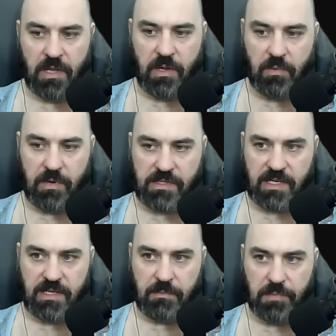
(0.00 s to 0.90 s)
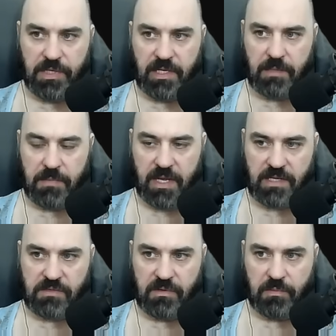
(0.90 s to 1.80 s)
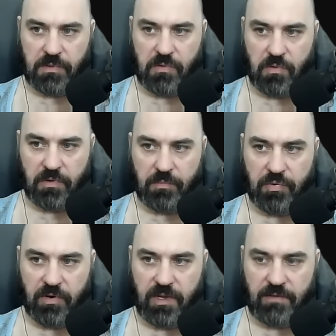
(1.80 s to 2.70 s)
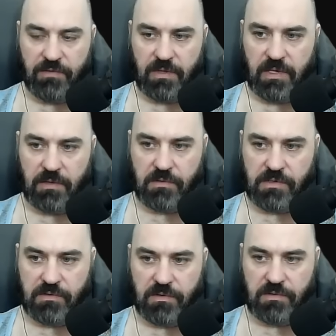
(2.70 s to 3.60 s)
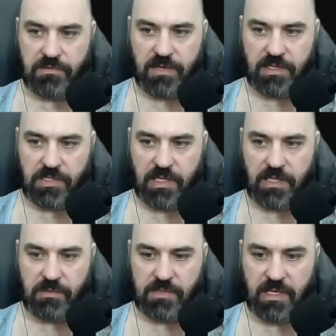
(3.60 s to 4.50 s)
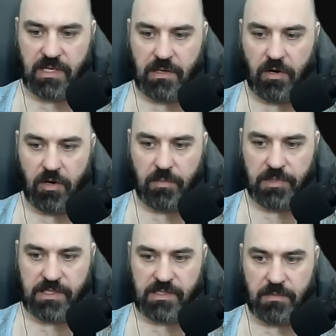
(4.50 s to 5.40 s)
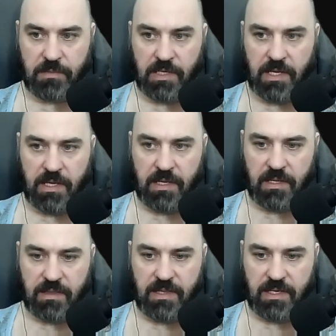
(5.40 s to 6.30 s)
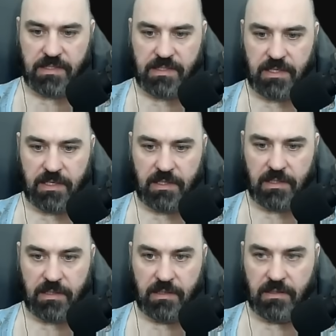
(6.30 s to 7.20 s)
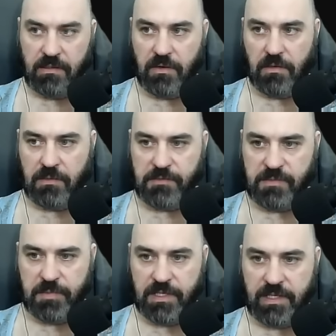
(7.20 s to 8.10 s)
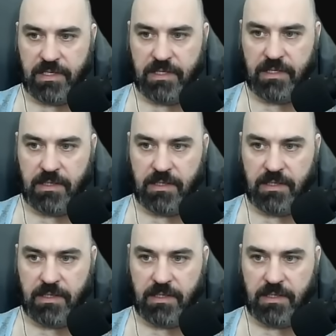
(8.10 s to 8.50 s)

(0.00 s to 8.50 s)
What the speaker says: We are taking bleeding mastery with cornered prey for the increased critical strike chance. We're taking herbalism, thick skin, golem's blood,